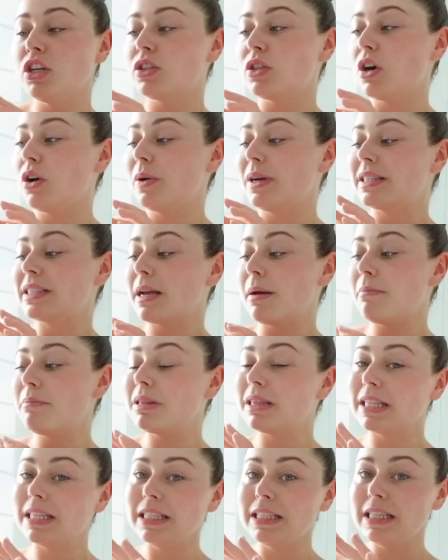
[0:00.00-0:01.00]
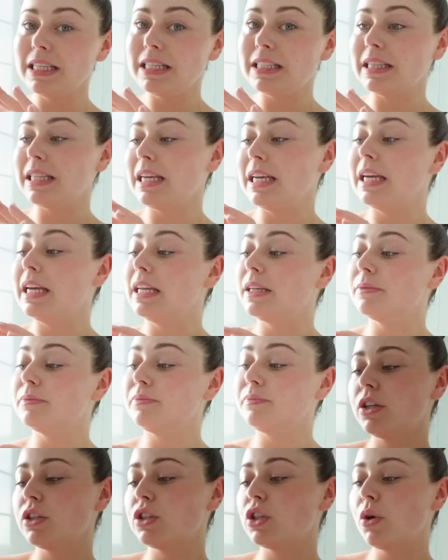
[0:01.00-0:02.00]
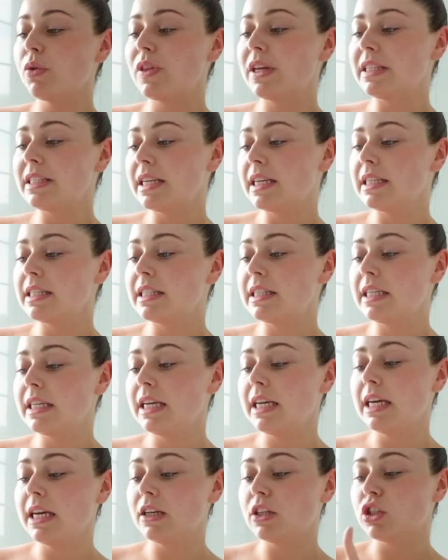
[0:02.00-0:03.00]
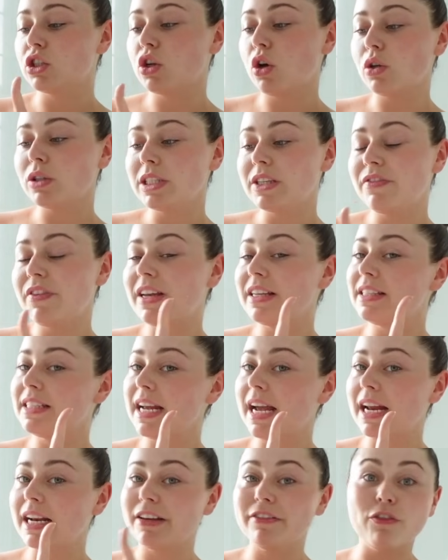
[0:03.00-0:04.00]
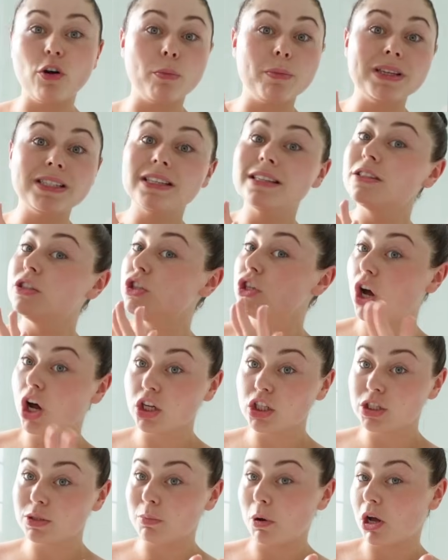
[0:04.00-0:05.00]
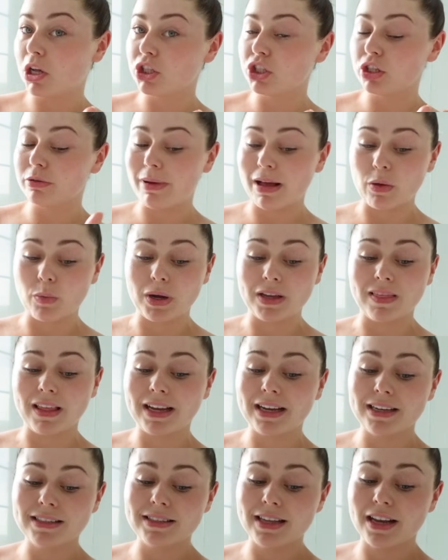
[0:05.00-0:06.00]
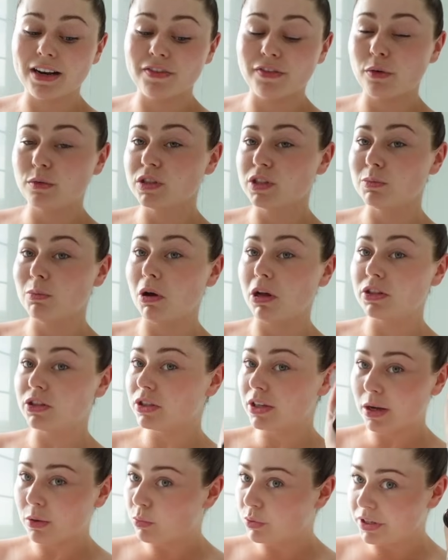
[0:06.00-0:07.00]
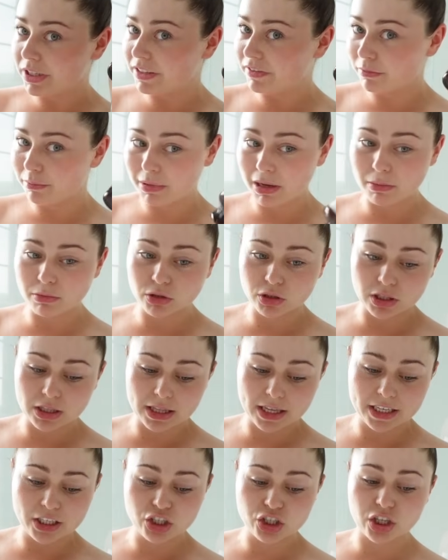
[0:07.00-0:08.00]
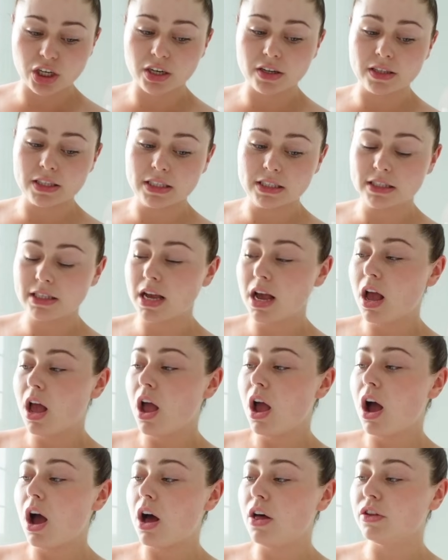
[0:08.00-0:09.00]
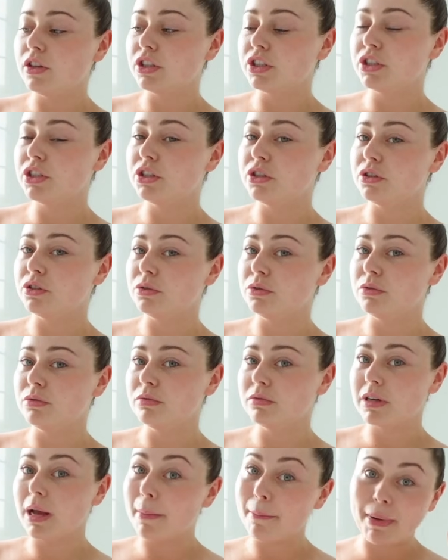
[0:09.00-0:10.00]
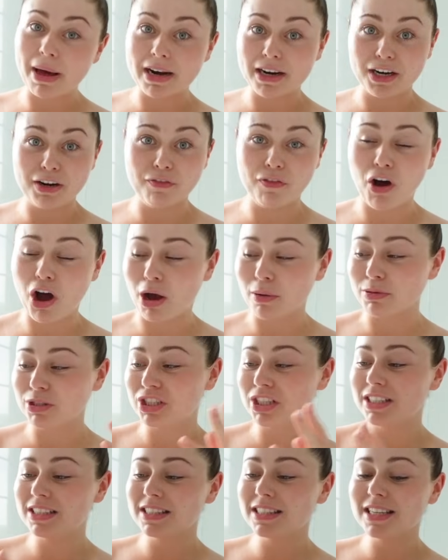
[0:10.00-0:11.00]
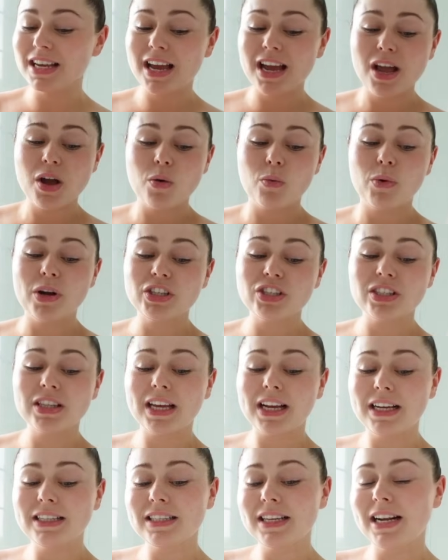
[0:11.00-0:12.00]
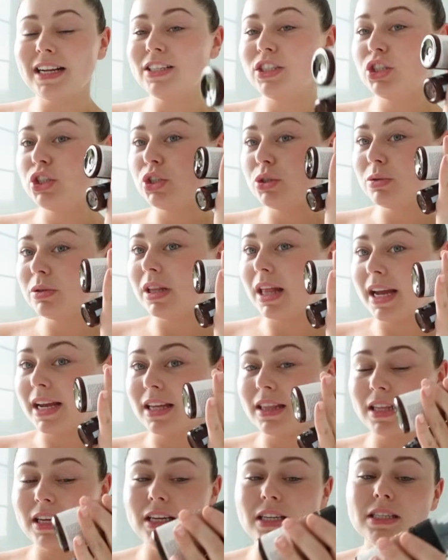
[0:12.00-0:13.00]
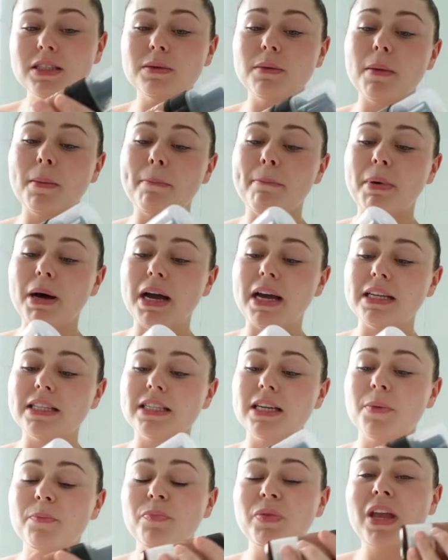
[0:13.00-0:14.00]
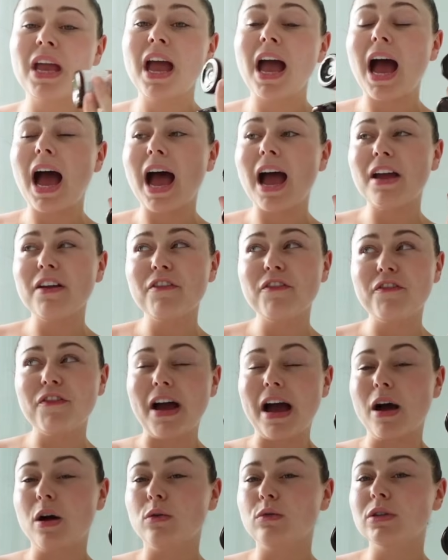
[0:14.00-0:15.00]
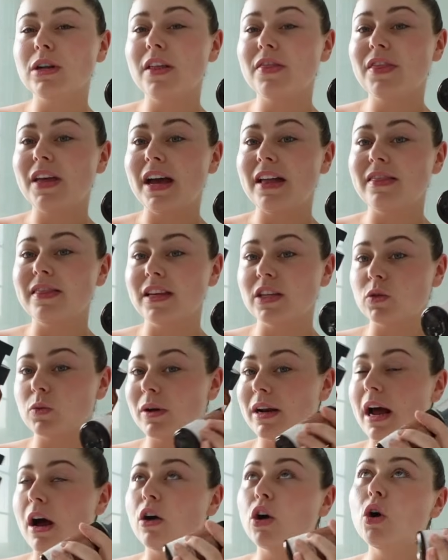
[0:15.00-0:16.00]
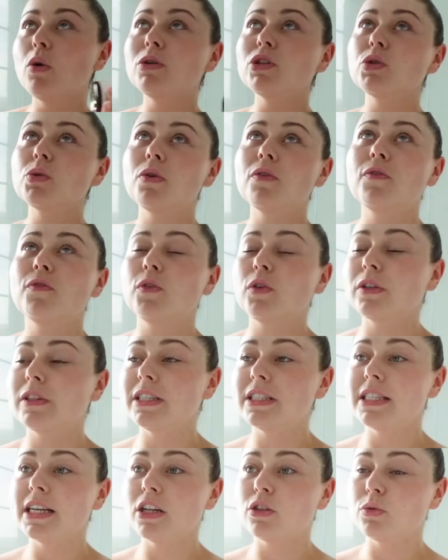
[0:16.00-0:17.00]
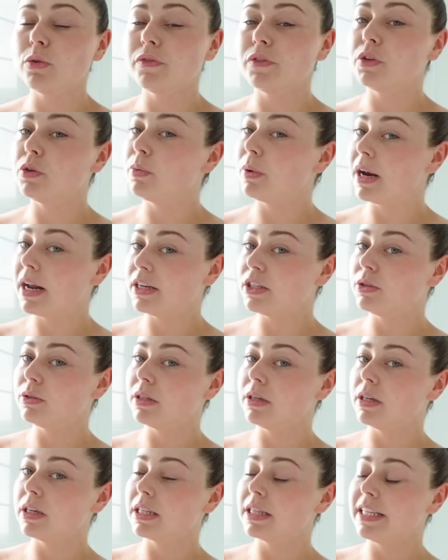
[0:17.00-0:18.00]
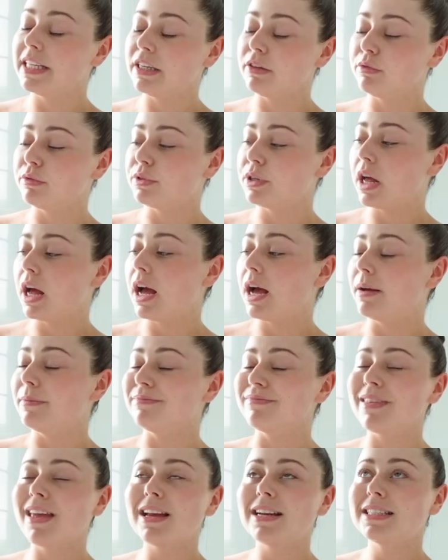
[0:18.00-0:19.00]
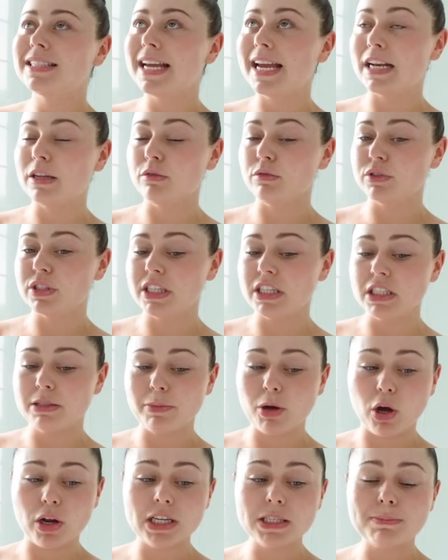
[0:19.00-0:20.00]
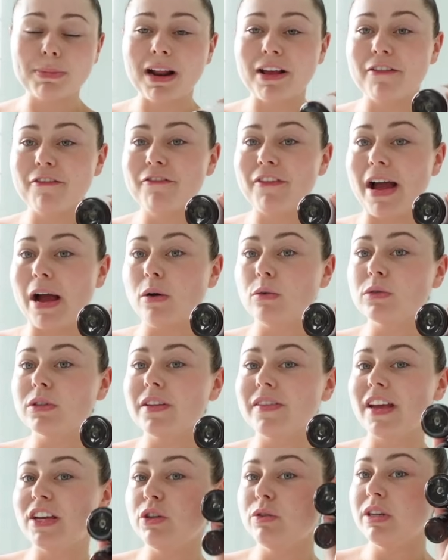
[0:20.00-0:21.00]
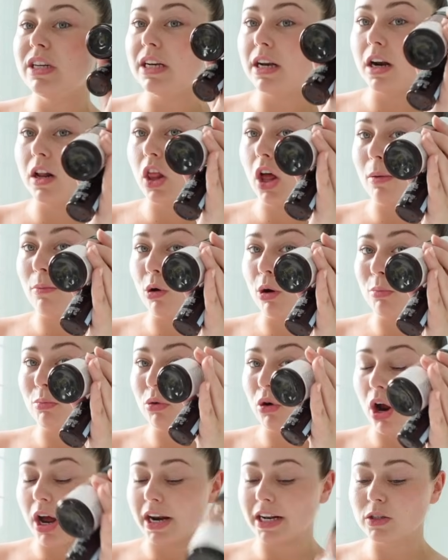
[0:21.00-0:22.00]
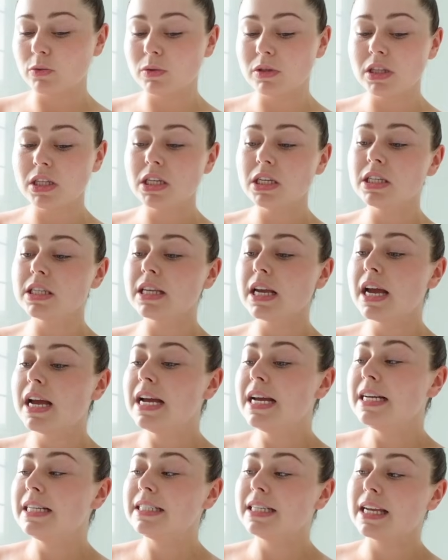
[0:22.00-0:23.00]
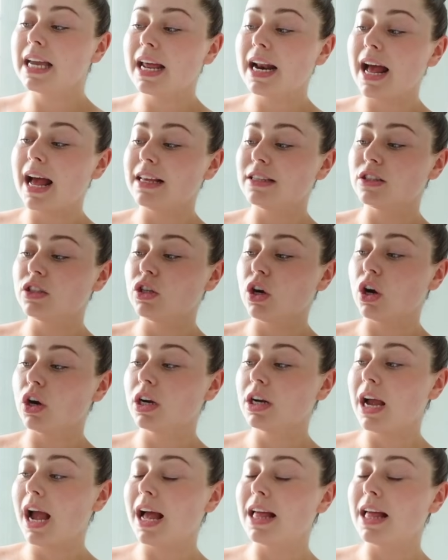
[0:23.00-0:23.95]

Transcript: So it's completely clean. So this is the Salty Face Tanning Foam. This is not sponsored, by the way. Like I said, if it was sponsored, I wouldn't even be able to like share these other two competitive options, which like I said, I do like these, but I found that this one, I'll go into a full detailed review when I do the cleaning, um, tanning routine to be honest, but I found that you needed a lot more product with these to get as dark.